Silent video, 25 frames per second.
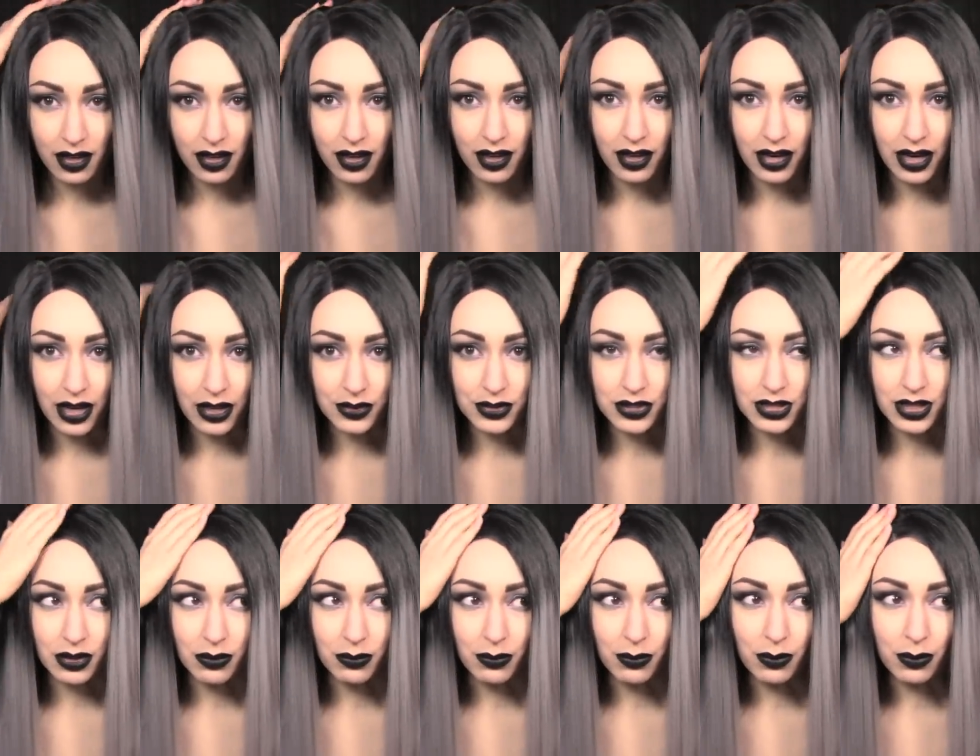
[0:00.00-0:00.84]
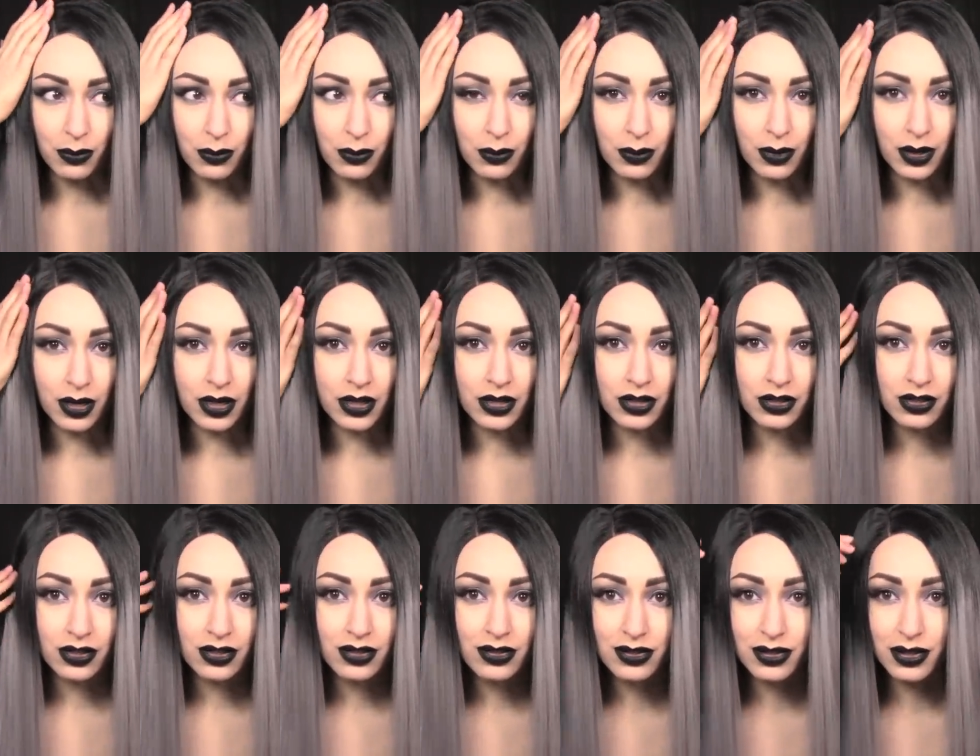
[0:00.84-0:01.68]
And I was like, "What are
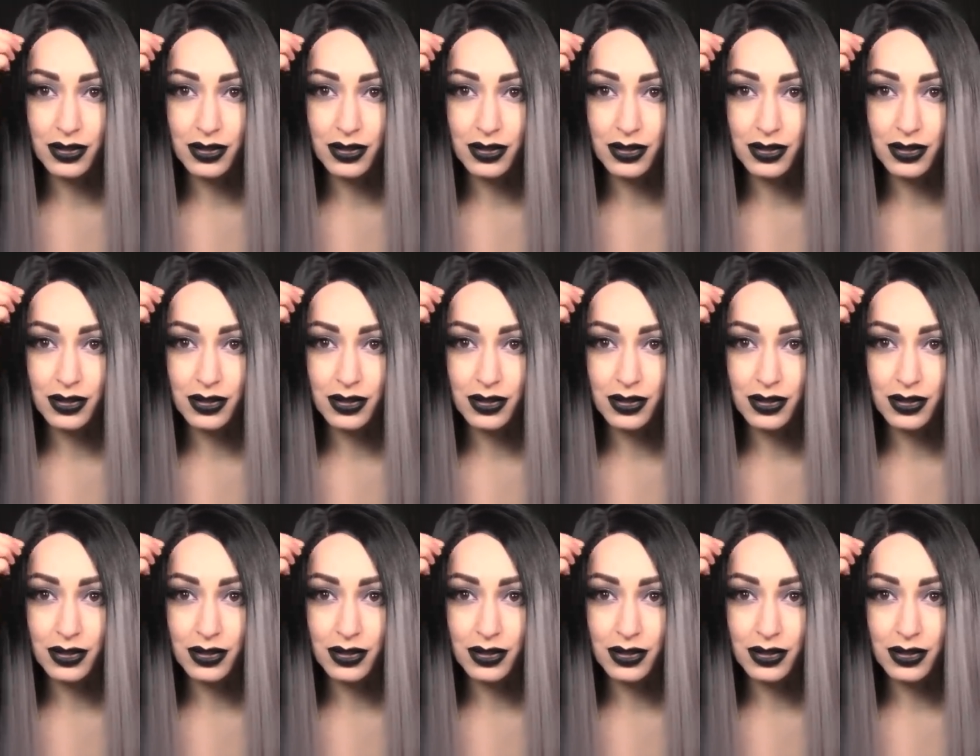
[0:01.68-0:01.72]
you